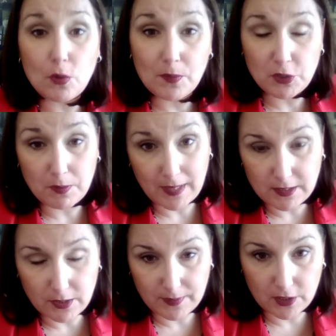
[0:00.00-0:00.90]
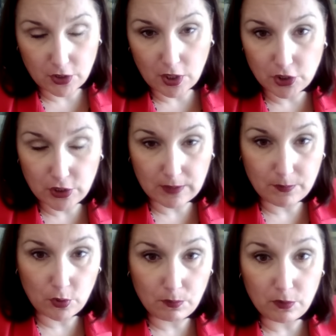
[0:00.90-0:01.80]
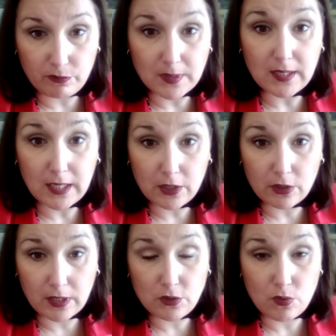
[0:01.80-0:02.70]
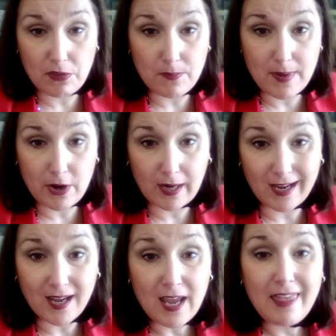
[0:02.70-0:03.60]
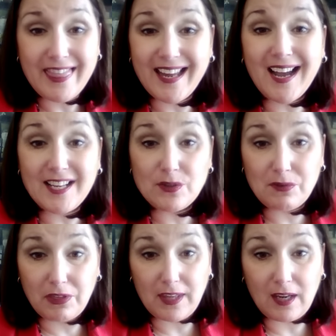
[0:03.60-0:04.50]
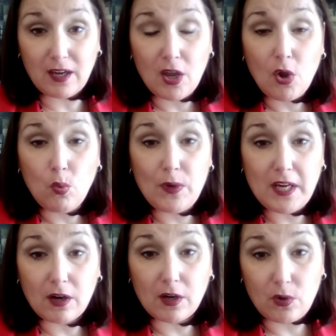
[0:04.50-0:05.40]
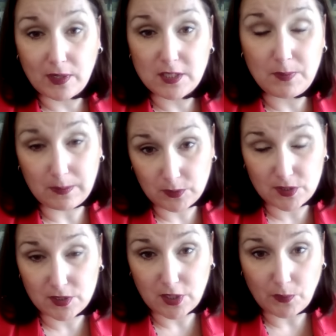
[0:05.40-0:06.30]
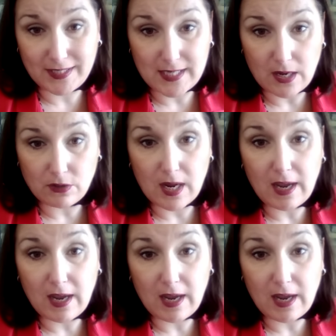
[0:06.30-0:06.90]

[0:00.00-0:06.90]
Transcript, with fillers: much momentum in the non GMO movement here in North America that I don't think we are going to be able to slow it down.